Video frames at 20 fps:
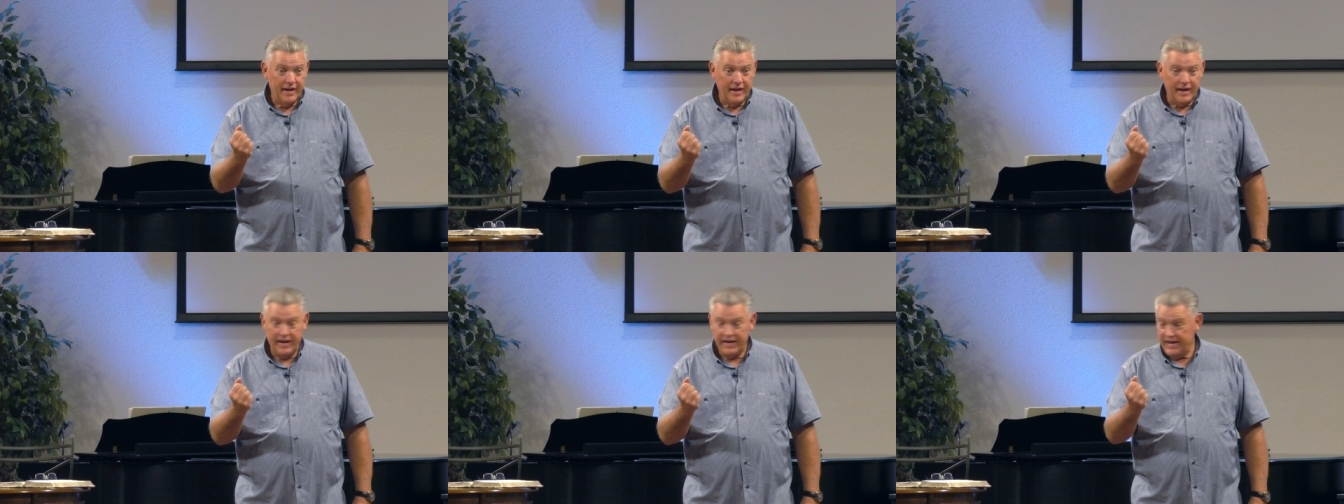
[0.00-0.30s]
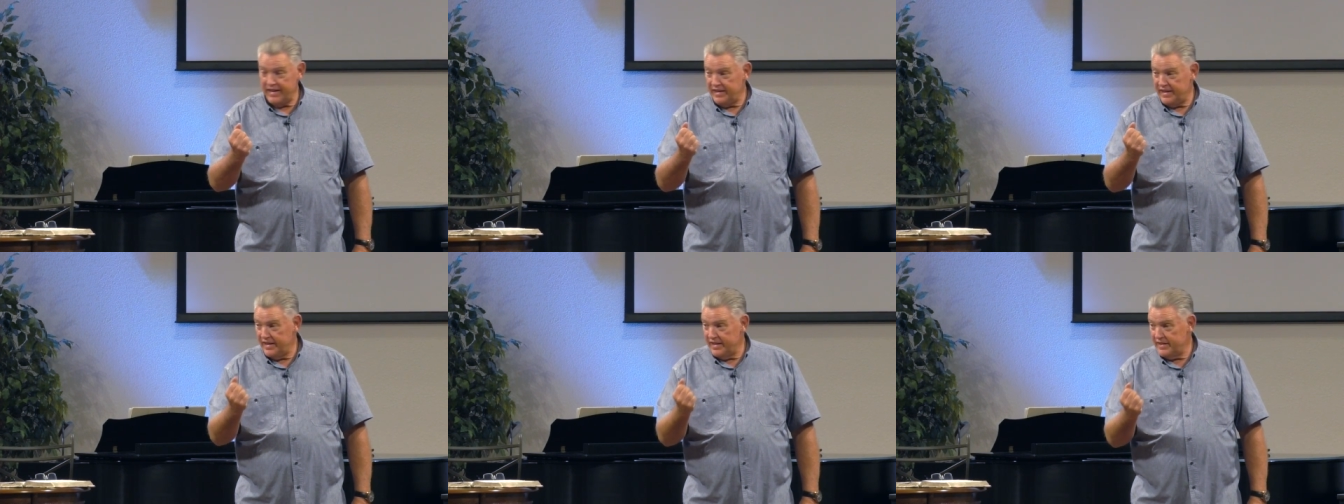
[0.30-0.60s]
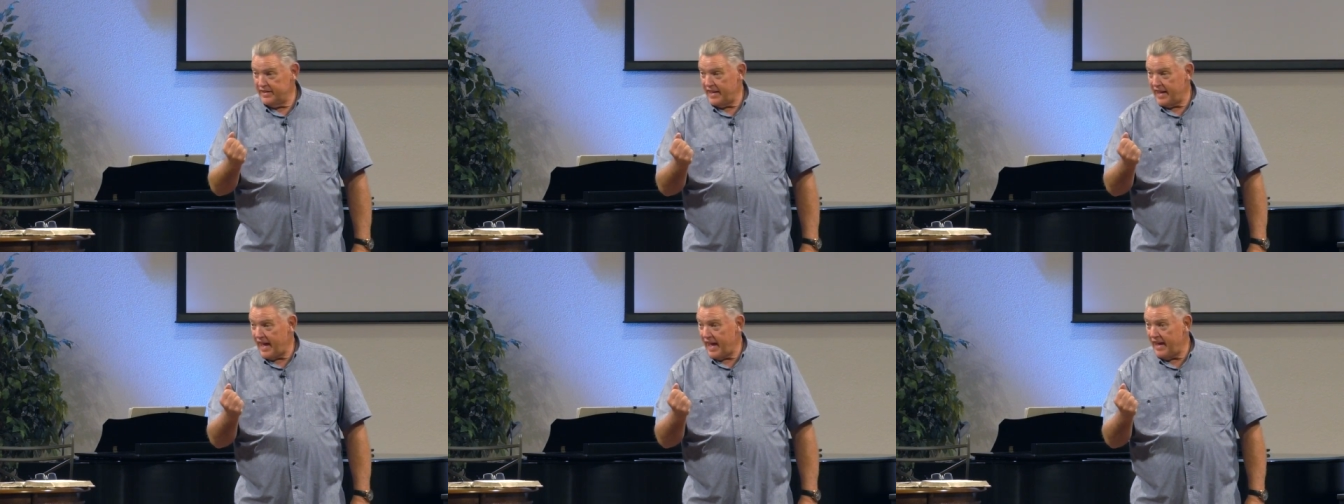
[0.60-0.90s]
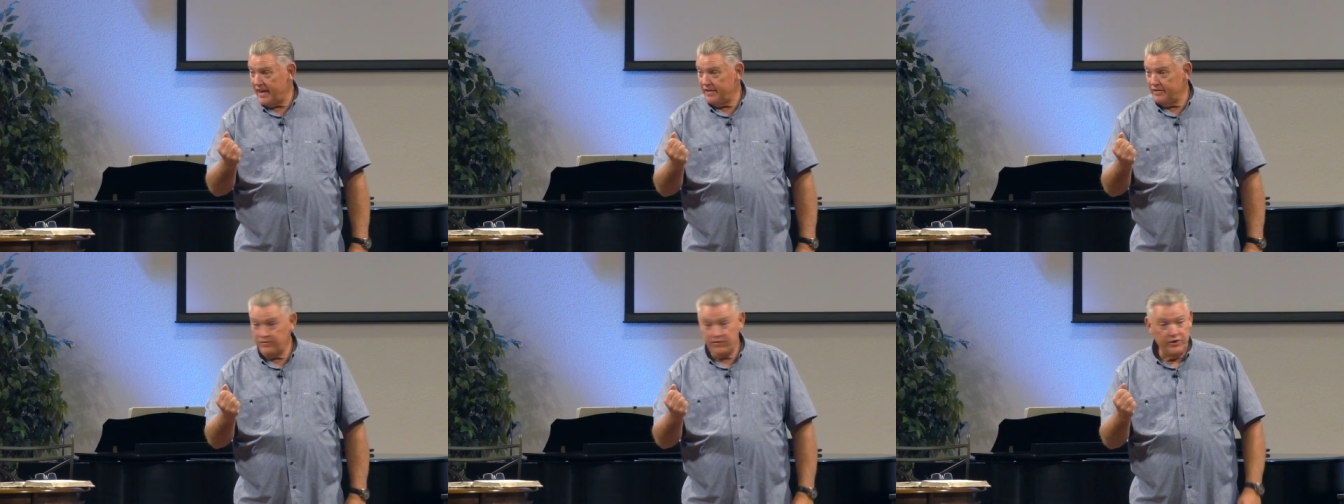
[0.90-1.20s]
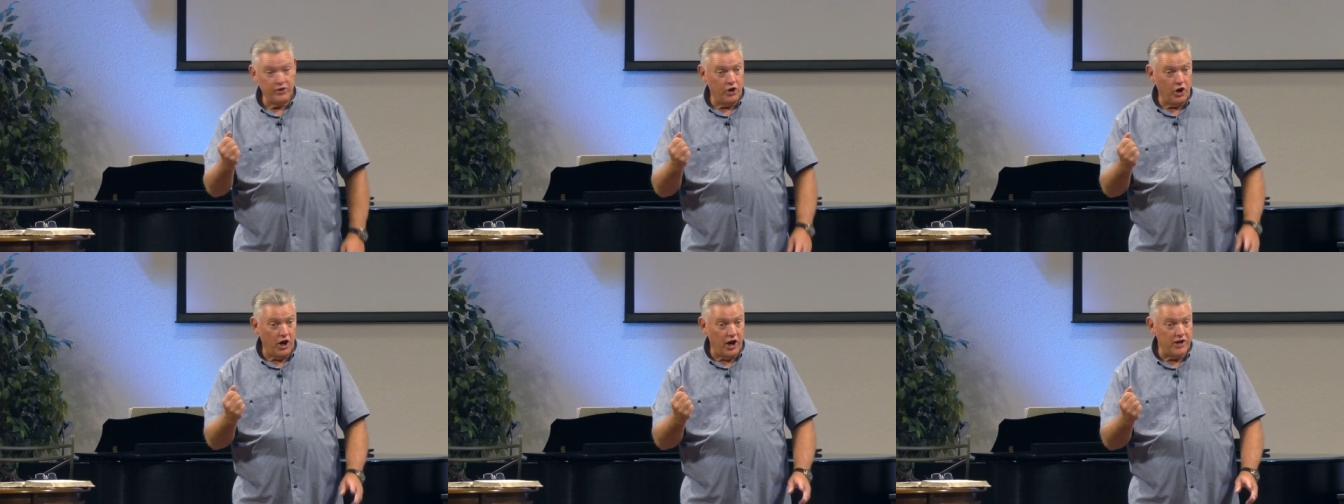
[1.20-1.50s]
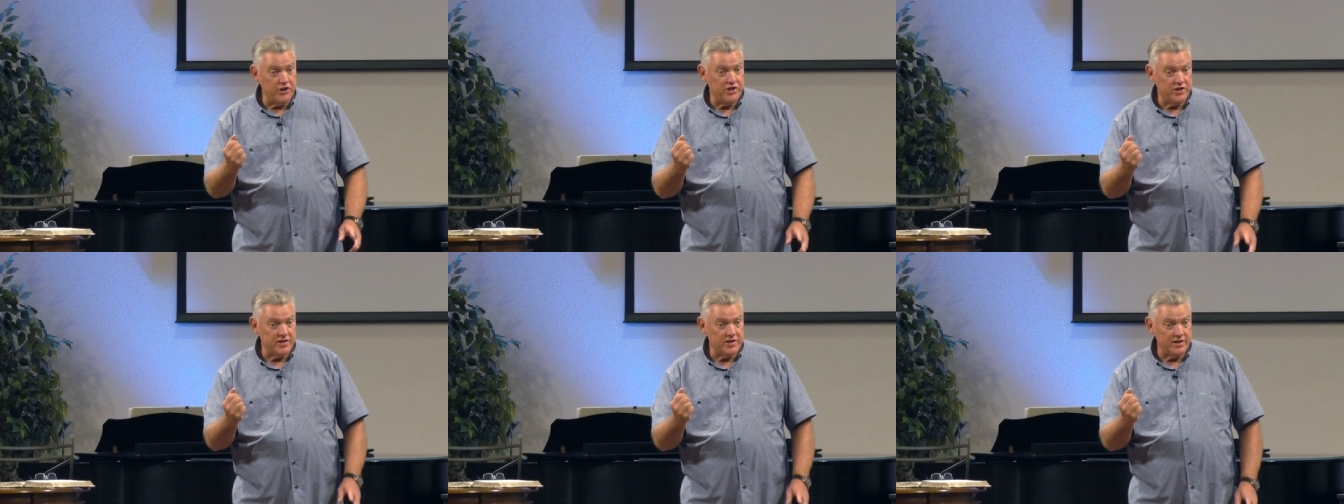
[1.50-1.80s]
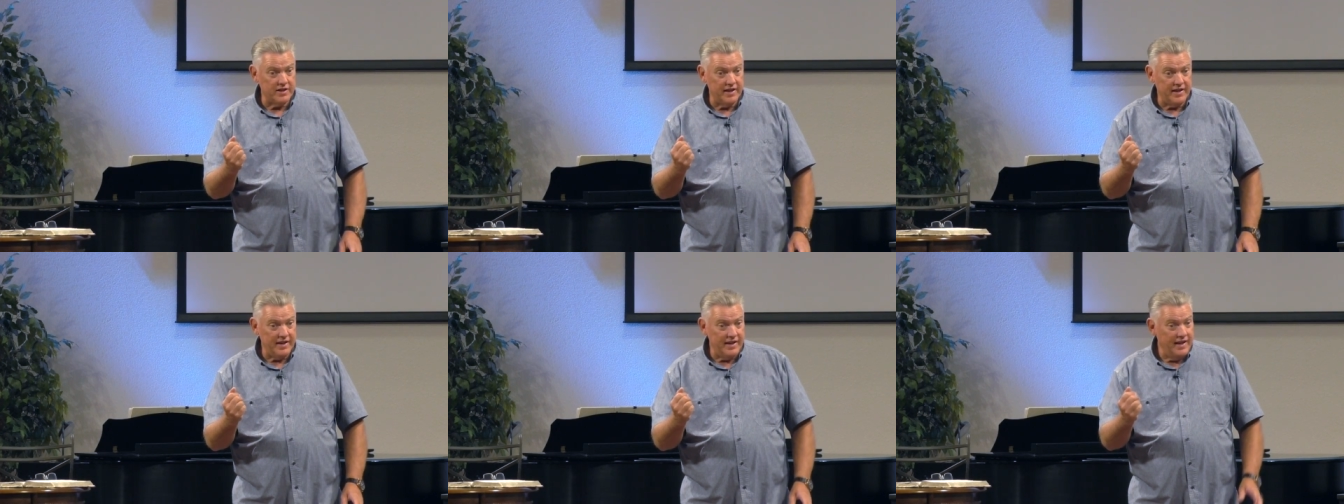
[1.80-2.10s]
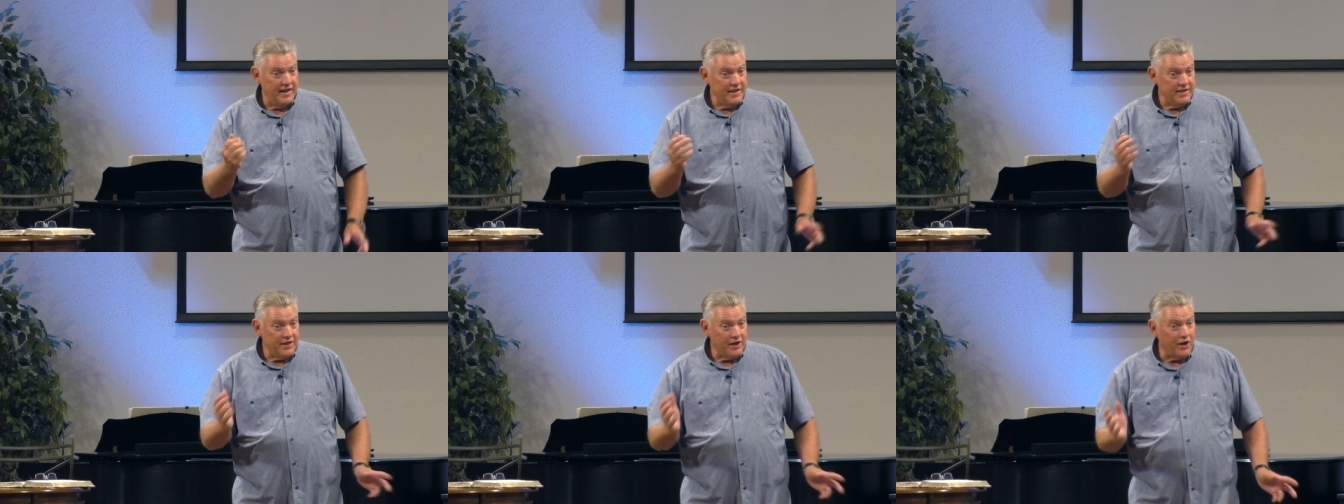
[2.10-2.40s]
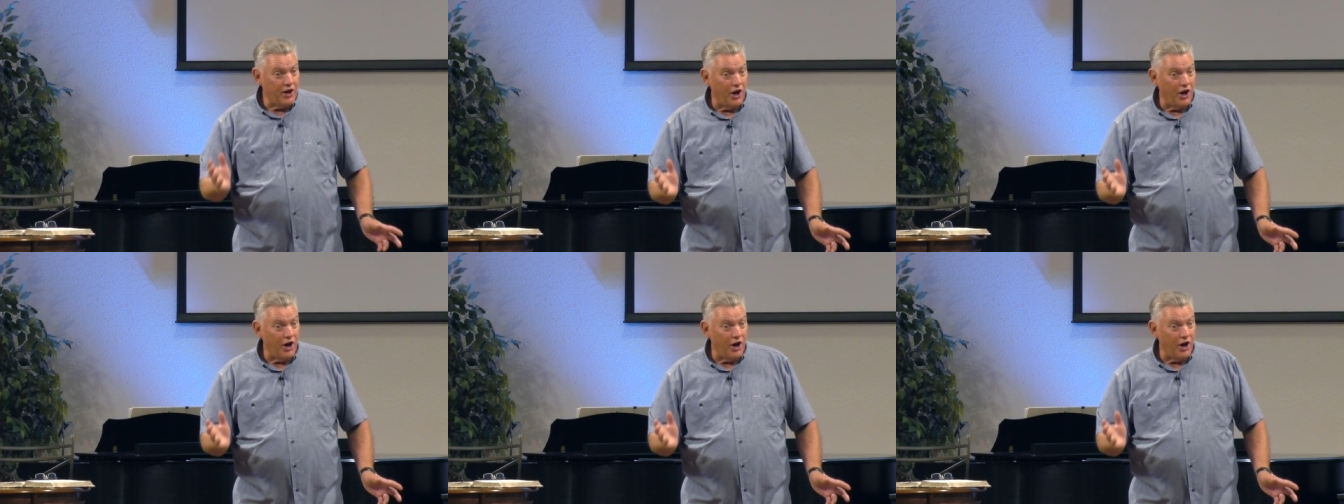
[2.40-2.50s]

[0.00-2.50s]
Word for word: And he did that, and cautiously the